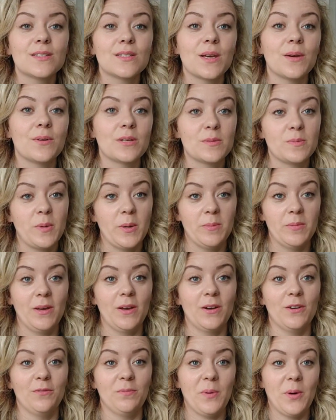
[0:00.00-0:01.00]
so it's put
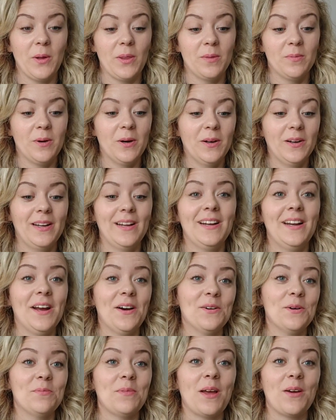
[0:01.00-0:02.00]
me off potting them on, and
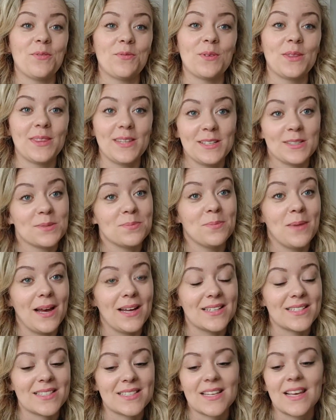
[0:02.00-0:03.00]
now I'm left with this
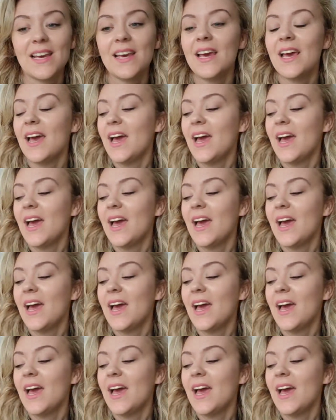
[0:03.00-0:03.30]
mess.